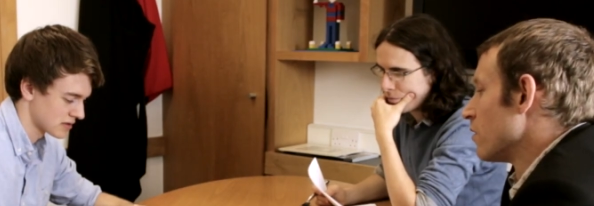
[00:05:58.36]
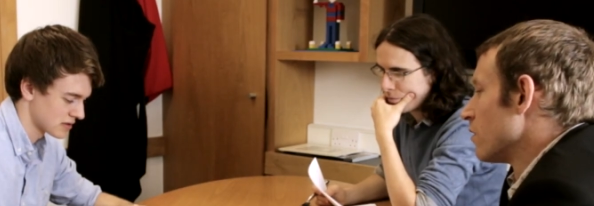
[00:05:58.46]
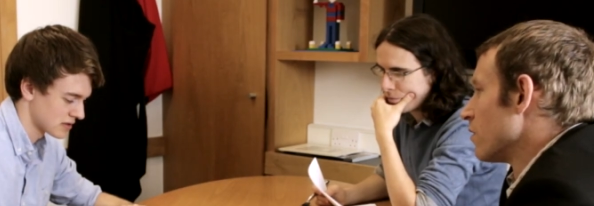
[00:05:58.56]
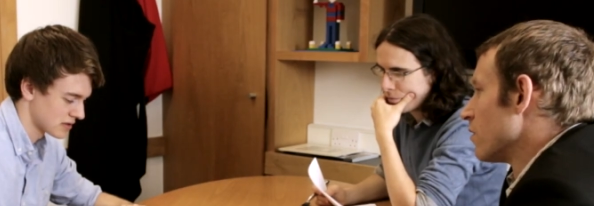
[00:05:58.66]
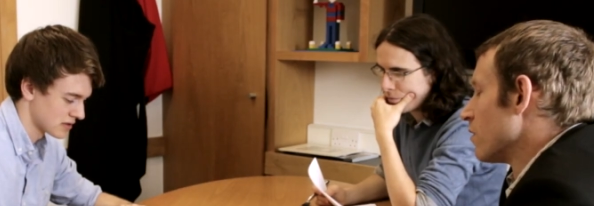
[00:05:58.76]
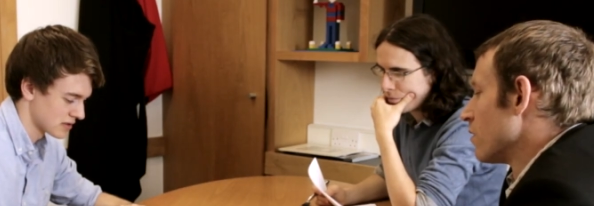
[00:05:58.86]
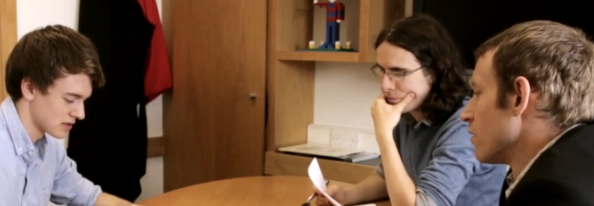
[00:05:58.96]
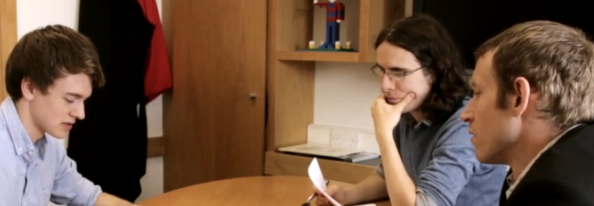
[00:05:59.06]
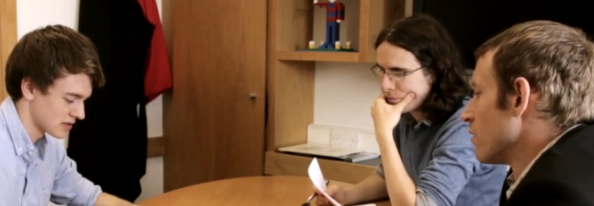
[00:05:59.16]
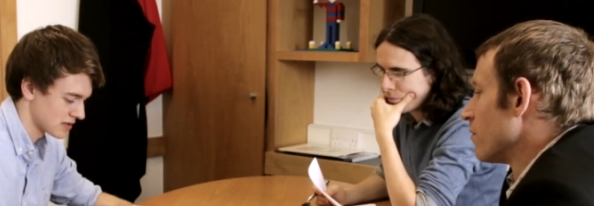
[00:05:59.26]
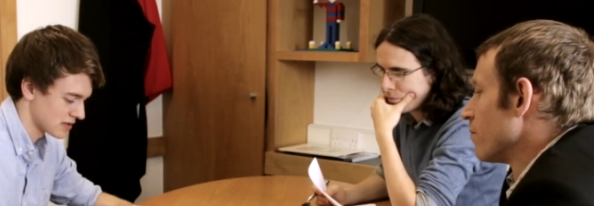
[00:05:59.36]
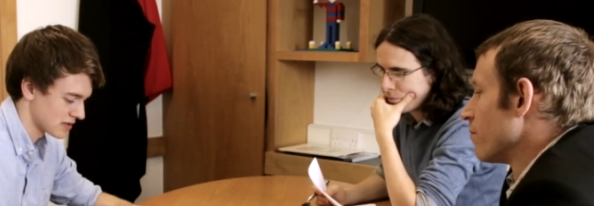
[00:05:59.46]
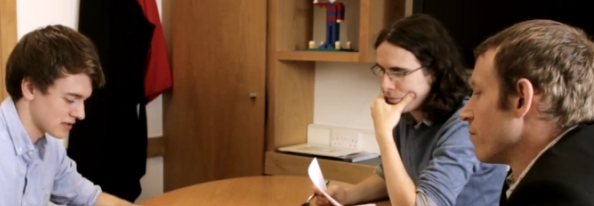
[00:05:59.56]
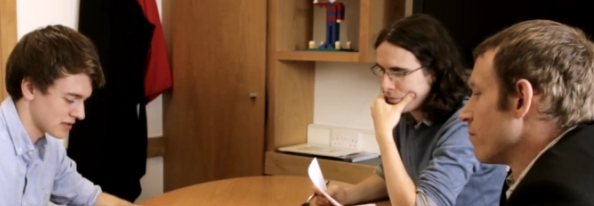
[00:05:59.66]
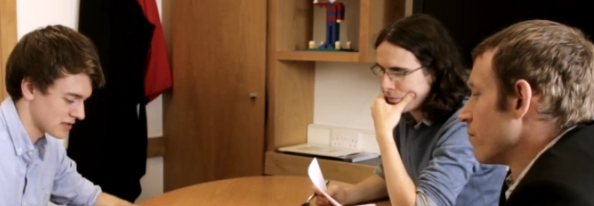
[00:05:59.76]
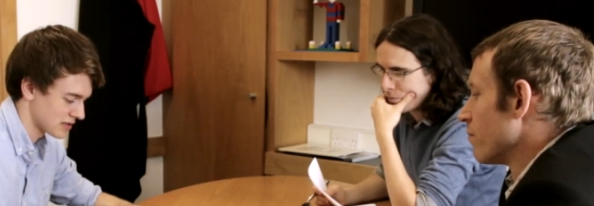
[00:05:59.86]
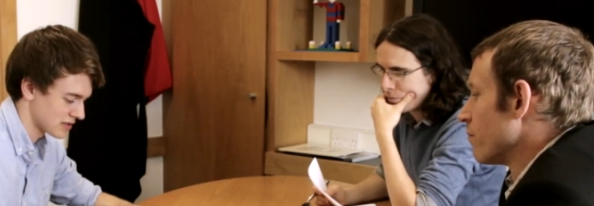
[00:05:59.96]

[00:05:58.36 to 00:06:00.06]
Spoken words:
Nothing is said.